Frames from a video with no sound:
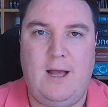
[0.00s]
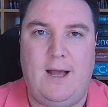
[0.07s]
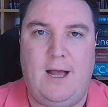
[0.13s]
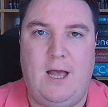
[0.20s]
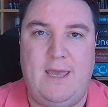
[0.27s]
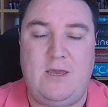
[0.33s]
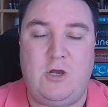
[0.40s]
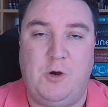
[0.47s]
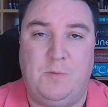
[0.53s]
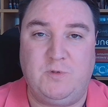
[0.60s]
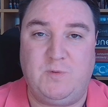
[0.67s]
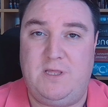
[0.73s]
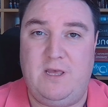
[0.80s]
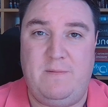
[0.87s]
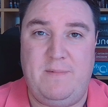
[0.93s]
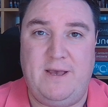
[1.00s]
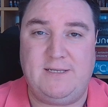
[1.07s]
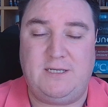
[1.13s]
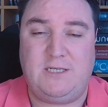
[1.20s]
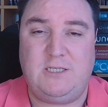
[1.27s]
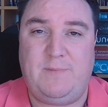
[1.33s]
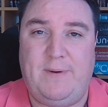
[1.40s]
He comes with the
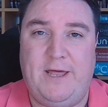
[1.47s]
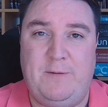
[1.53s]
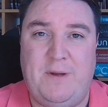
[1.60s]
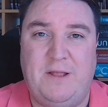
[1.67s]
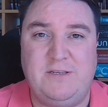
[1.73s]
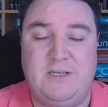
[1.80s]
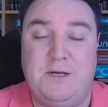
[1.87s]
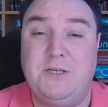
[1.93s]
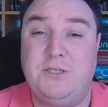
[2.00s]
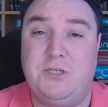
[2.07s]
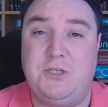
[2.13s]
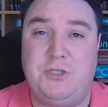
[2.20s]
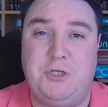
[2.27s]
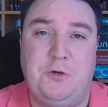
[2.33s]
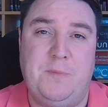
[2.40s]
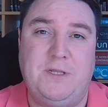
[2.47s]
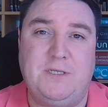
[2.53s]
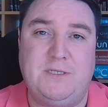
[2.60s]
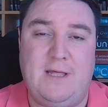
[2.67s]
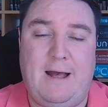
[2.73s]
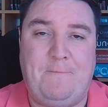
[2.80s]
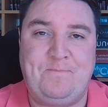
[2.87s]
Amazing Spider-Man, so let's assume it's
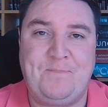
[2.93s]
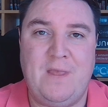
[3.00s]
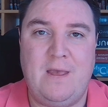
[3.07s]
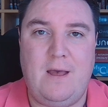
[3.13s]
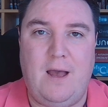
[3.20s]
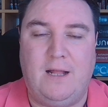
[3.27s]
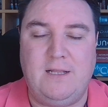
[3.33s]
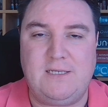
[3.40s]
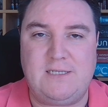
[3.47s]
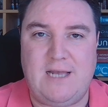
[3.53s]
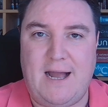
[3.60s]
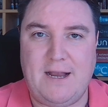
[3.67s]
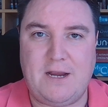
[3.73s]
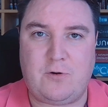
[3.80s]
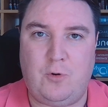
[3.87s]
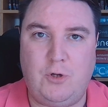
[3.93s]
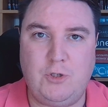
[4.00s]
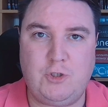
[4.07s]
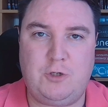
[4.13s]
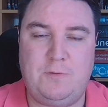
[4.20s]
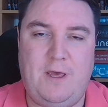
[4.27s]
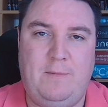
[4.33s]
that. And sat across
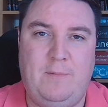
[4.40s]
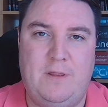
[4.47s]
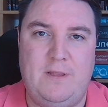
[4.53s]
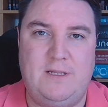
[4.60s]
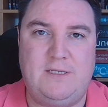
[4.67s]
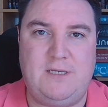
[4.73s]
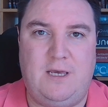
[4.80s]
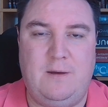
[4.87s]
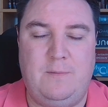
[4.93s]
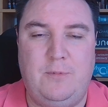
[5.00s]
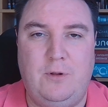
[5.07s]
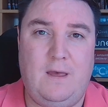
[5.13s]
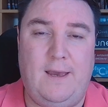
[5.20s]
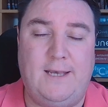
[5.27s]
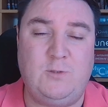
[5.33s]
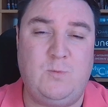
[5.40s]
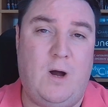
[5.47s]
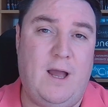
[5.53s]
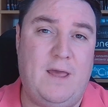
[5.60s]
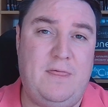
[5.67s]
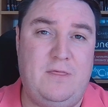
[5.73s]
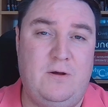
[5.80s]
from him at the table is what
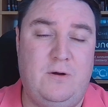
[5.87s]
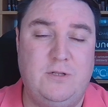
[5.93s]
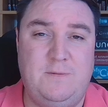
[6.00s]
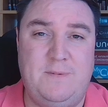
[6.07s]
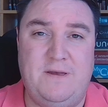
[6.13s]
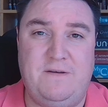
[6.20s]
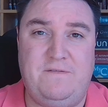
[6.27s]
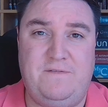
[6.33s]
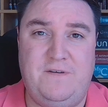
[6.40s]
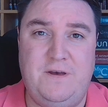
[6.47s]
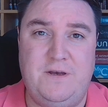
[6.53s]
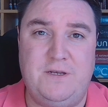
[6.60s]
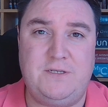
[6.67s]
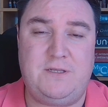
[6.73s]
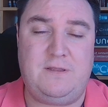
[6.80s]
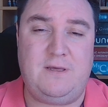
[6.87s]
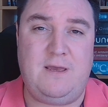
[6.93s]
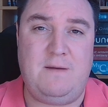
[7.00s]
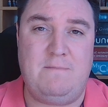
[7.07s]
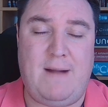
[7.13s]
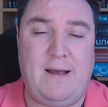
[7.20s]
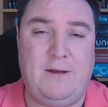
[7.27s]
I thought to be at first the
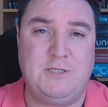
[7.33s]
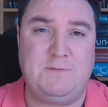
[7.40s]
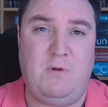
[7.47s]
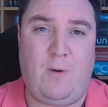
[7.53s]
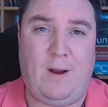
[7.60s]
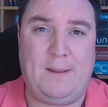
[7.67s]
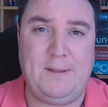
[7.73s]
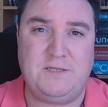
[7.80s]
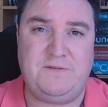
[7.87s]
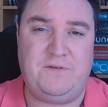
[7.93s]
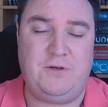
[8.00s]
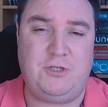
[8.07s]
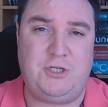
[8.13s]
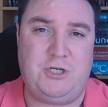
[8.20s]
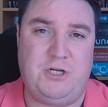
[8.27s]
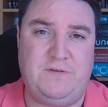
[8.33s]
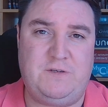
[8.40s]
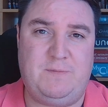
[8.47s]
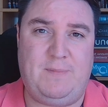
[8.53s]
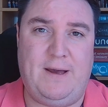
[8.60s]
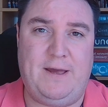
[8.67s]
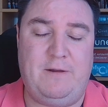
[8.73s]
Miles Morales version of
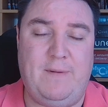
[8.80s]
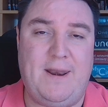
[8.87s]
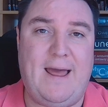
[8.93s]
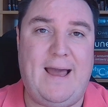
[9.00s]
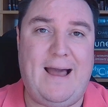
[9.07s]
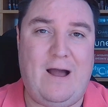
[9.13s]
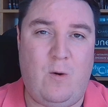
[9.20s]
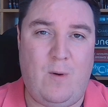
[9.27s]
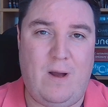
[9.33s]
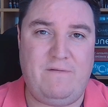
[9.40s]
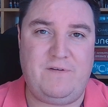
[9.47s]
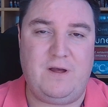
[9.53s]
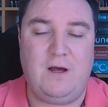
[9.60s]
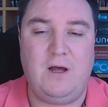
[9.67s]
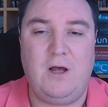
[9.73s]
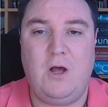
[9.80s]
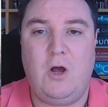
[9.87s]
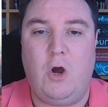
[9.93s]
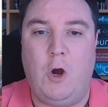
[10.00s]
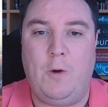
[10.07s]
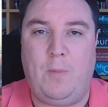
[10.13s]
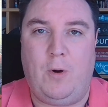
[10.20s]
Spider-Man. However,
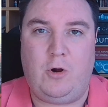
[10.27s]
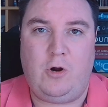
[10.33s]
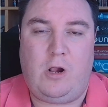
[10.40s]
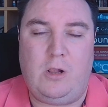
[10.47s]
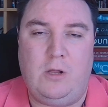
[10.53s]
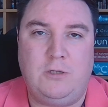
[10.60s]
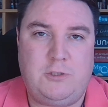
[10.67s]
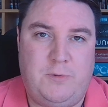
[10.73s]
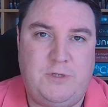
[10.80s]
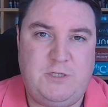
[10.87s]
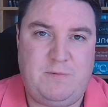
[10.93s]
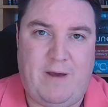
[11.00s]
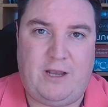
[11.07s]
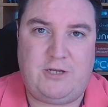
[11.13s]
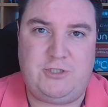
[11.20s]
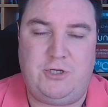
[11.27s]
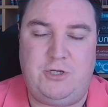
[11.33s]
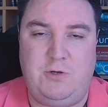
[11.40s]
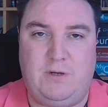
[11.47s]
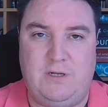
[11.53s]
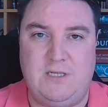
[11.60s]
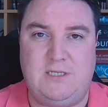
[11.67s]
upon closer inspection, you
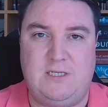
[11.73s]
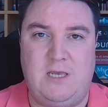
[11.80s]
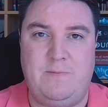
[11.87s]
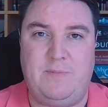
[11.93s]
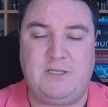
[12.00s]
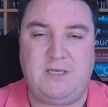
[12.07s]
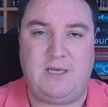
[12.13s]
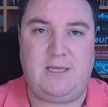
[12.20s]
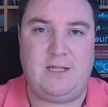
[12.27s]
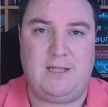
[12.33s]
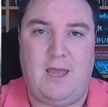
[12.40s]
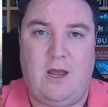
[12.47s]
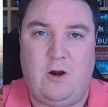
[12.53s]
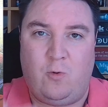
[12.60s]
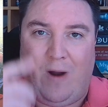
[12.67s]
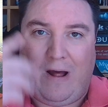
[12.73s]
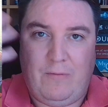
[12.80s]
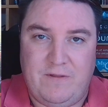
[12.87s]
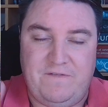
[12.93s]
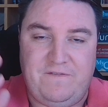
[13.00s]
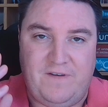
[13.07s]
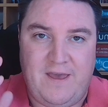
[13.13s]
can see particularly around the
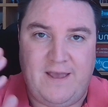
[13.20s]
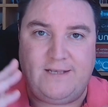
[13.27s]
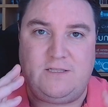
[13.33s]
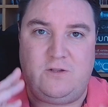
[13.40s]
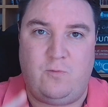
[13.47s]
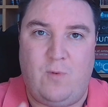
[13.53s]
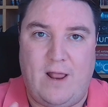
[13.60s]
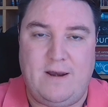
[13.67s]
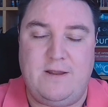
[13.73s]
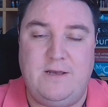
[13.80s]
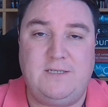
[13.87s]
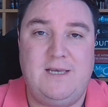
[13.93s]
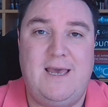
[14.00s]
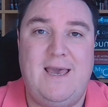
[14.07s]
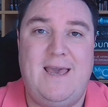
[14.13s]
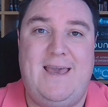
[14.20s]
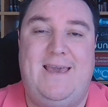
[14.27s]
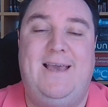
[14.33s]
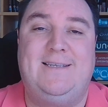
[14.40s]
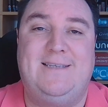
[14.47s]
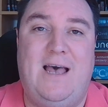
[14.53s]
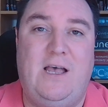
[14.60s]
face, the redness,
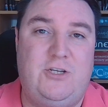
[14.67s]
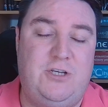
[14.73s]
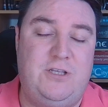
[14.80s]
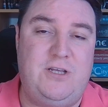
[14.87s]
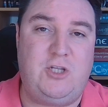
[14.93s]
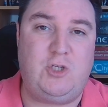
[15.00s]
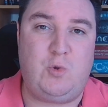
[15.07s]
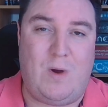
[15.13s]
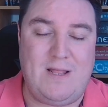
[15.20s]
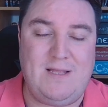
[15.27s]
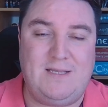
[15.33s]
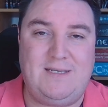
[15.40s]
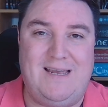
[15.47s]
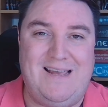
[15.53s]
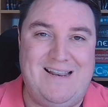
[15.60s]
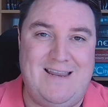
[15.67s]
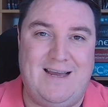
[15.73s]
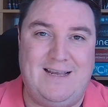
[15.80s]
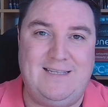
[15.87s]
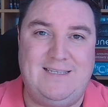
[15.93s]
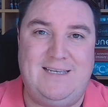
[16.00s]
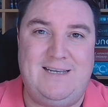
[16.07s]
it is actually the
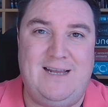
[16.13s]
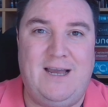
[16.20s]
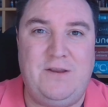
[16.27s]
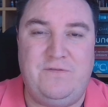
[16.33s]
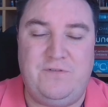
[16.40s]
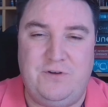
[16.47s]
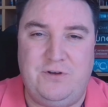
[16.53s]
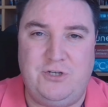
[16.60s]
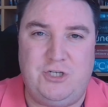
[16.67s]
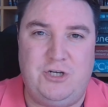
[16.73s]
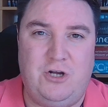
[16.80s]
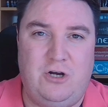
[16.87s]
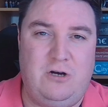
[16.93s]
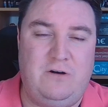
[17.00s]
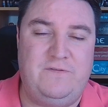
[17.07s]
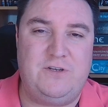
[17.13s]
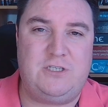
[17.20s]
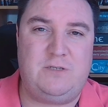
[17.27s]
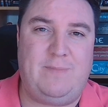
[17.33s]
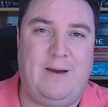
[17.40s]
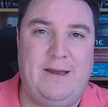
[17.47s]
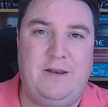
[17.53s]
2099 version of
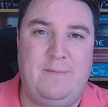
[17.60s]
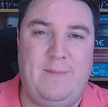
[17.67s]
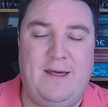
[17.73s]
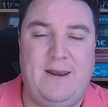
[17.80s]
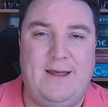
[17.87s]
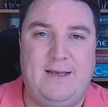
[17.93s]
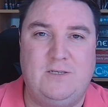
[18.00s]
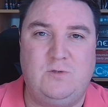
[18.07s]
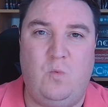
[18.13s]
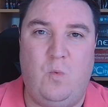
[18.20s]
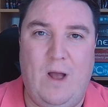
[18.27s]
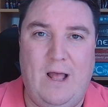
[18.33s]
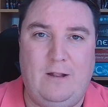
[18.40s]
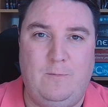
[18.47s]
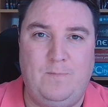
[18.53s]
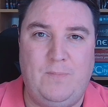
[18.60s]
Spider-Man as well.